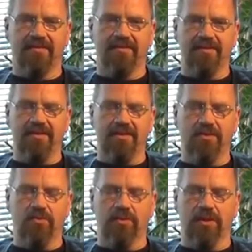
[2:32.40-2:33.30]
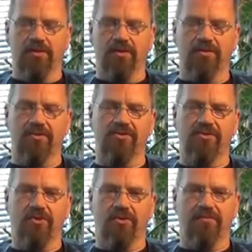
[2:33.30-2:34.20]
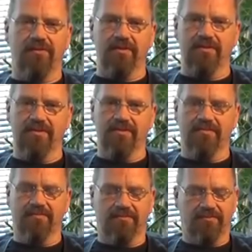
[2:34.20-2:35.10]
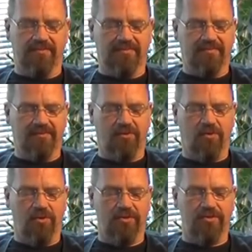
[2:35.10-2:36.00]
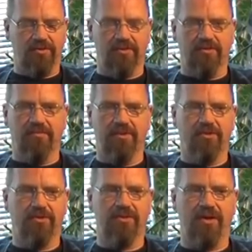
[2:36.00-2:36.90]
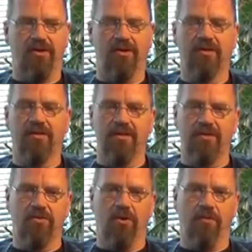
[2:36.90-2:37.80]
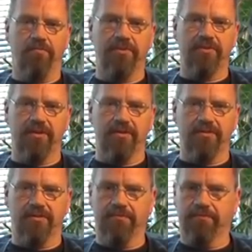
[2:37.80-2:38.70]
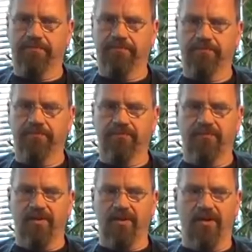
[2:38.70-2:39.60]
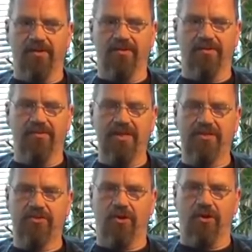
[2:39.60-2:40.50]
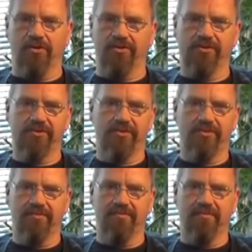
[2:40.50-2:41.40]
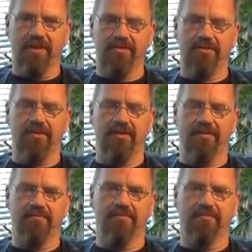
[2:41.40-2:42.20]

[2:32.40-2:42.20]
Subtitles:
The EU will not solve this. Of course not, because they are incompetent. They are retards, basically.